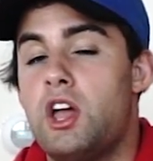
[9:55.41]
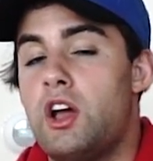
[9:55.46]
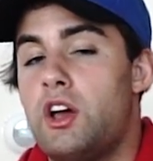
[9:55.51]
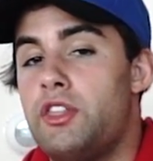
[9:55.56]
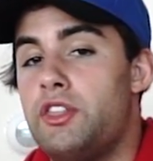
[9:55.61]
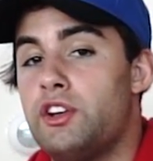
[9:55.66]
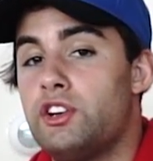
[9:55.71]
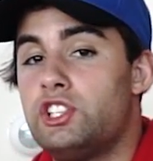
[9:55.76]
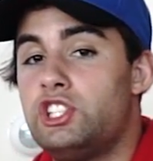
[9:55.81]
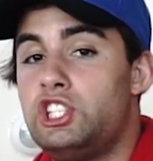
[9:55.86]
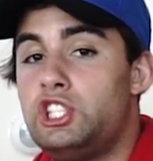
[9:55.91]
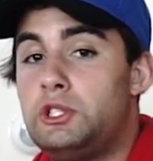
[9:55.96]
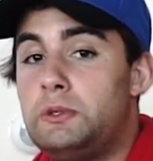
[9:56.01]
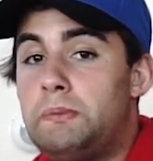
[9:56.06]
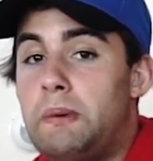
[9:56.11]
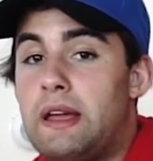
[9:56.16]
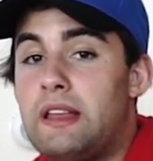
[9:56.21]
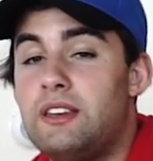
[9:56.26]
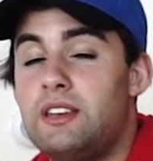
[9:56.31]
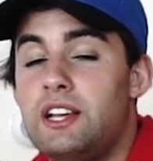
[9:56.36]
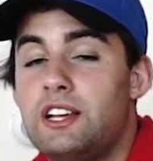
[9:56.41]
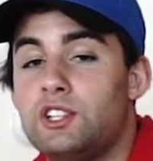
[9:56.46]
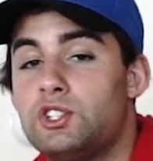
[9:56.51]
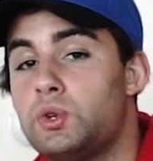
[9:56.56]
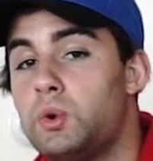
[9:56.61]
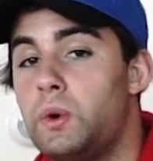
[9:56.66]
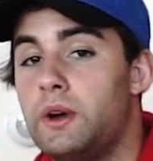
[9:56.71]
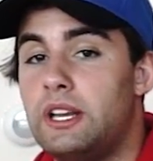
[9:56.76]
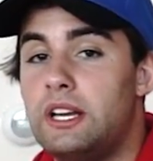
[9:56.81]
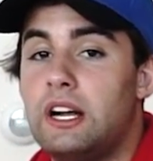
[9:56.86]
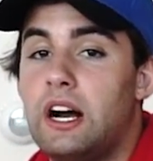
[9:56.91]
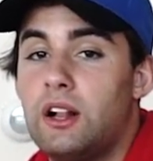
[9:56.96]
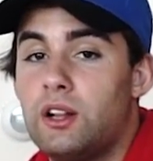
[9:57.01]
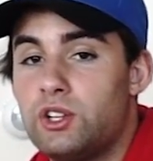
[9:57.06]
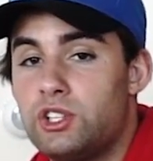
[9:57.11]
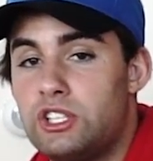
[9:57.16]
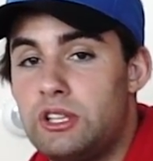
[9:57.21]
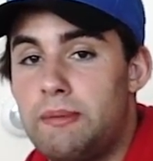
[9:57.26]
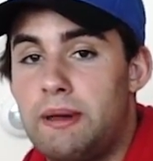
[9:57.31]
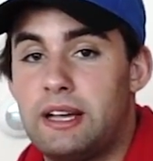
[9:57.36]
they're spending
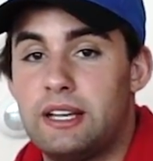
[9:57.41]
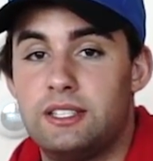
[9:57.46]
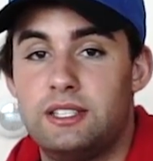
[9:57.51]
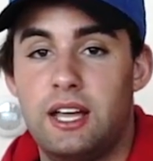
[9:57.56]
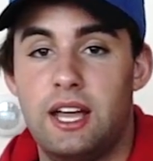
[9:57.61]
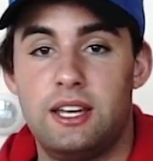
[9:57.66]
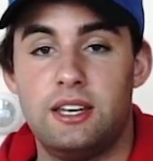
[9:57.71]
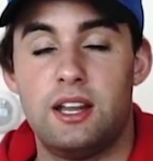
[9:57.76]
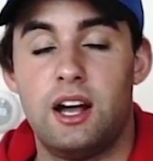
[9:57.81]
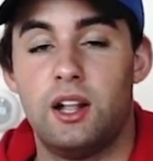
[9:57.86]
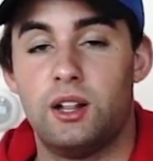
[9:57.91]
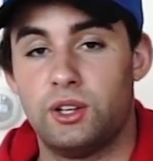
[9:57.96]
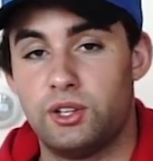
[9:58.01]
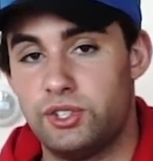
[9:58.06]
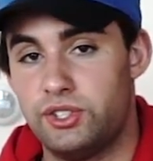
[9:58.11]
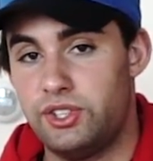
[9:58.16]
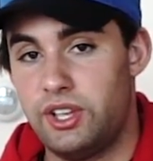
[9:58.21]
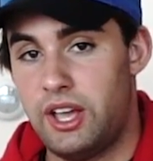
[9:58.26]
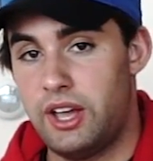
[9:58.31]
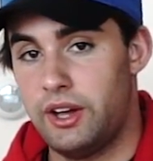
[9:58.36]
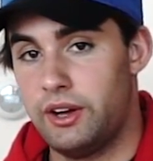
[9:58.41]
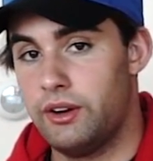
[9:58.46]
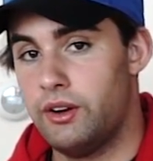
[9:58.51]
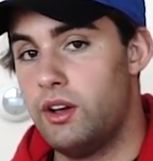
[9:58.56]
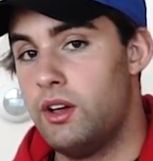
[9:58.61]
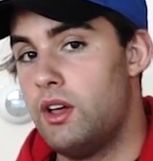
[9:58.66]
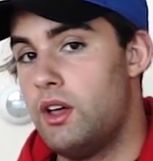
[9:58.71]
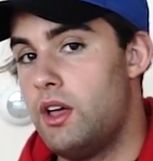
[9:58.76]
$20 to make a $10 sale.